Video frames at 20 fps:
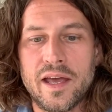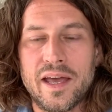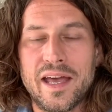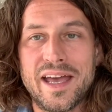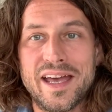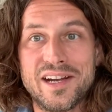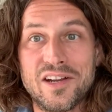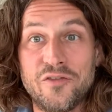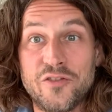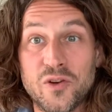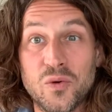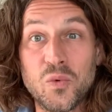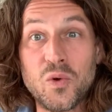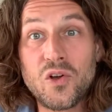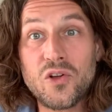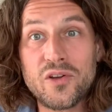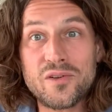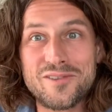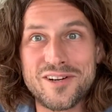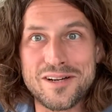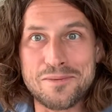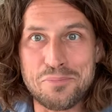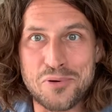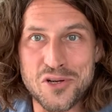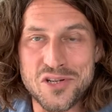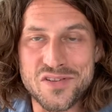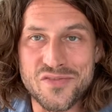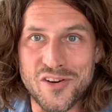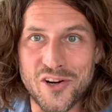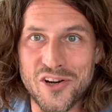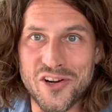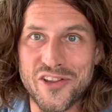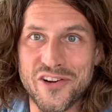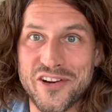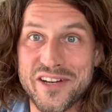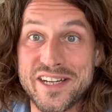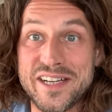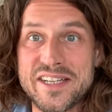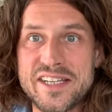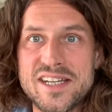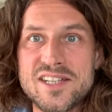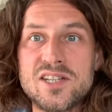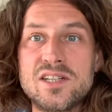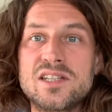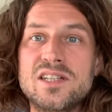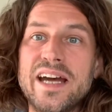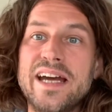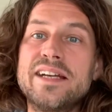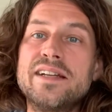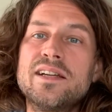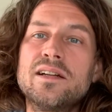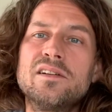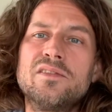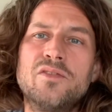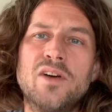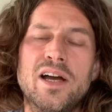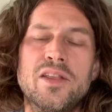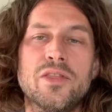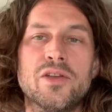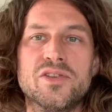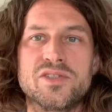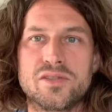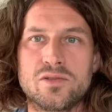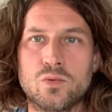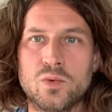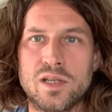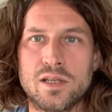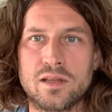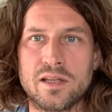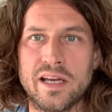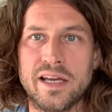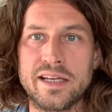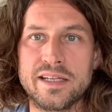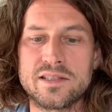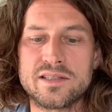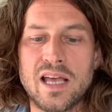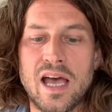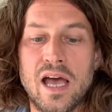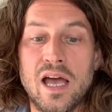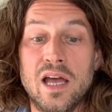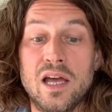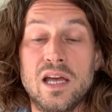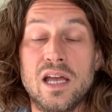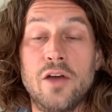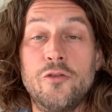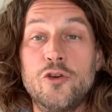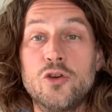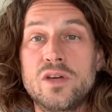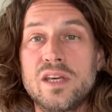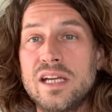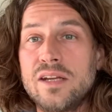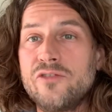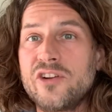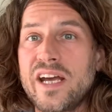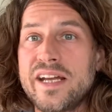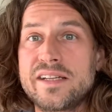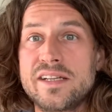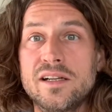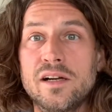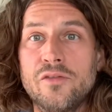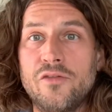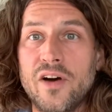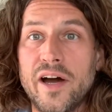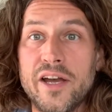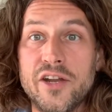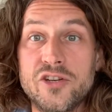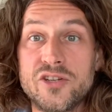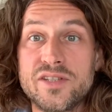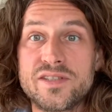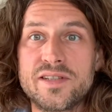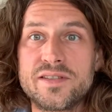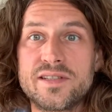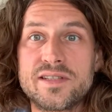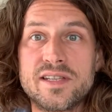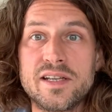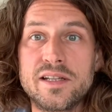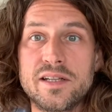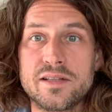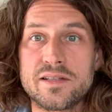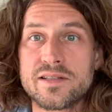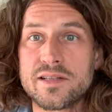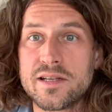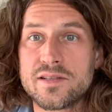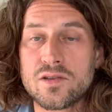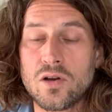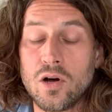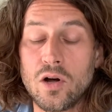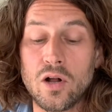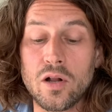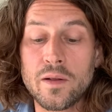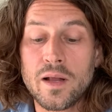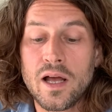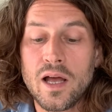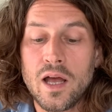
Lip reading: And if you really want to push farther, in addition to identifying those three things, if you could even identify in just a sentence, that's all,